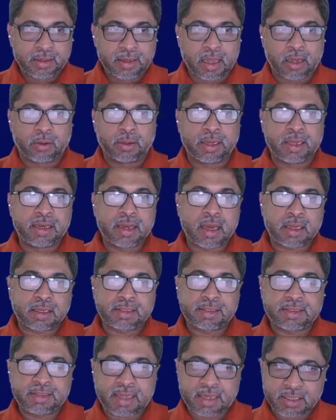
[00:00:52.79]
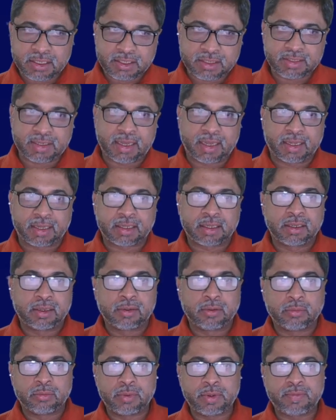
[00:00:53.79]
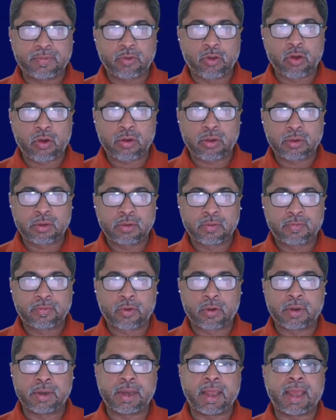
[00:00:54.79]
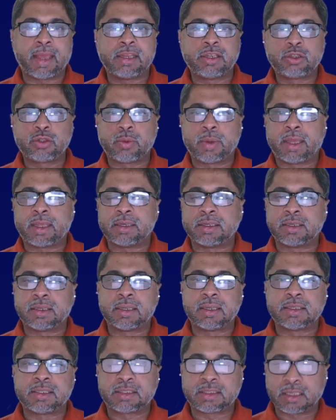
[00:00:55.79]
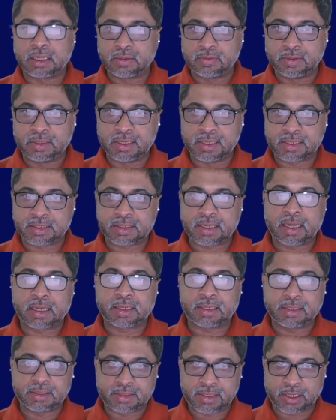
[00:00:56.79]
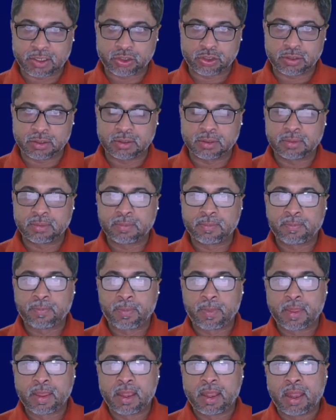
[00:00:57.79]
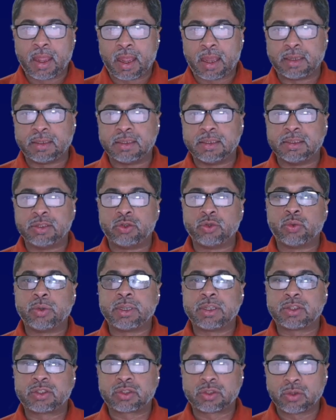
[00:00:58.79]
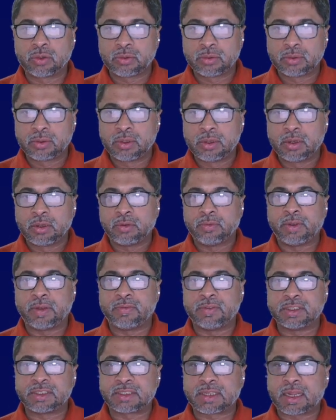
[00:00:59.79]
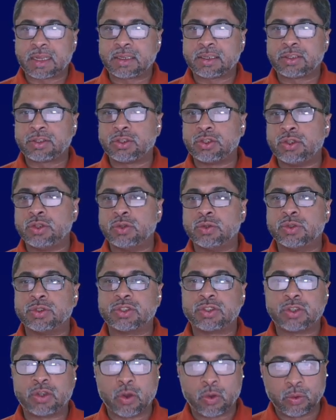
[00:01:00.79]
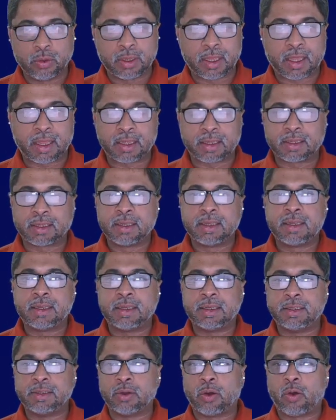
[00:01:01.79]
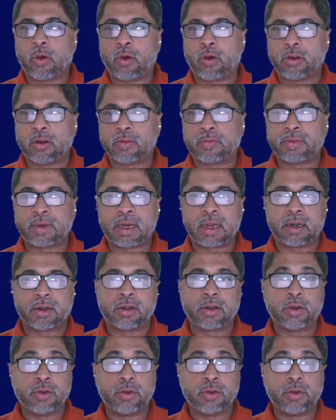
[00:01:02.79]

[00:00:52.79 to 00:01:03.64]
Now, in our tech stack, we've gone for an end-to-end serverless architecture, and in doing so, we have decided to use Golang in all of our